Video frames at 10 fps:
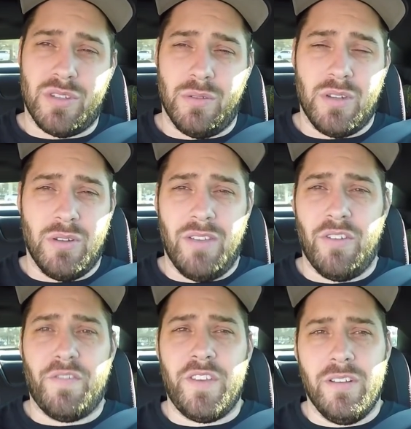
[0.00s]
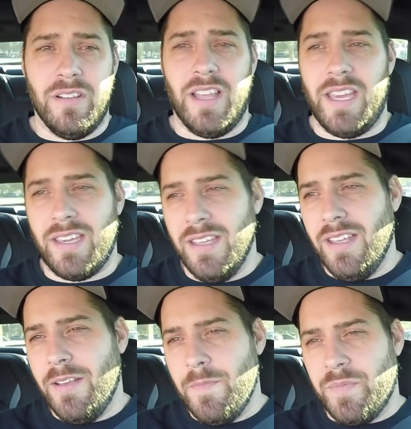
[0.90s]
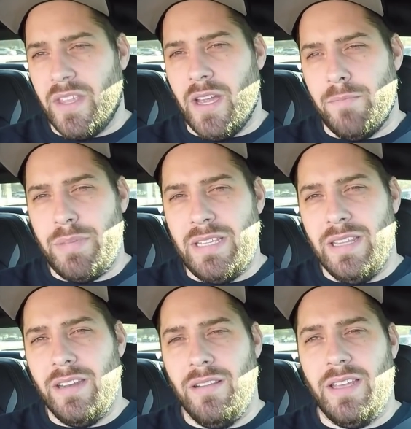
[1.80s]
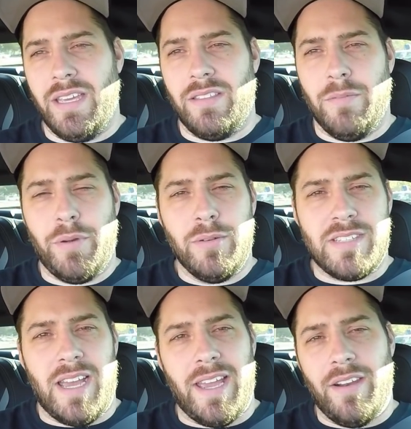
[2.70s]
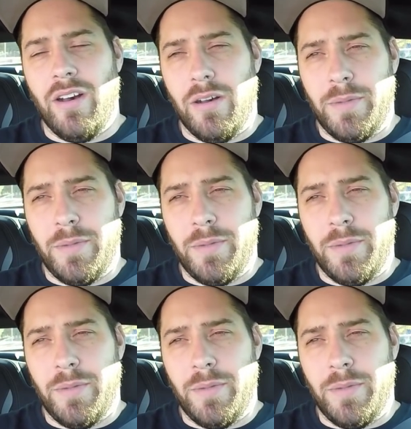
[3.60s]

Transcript: So don't ever feel like I'm belittling the bow tie at all,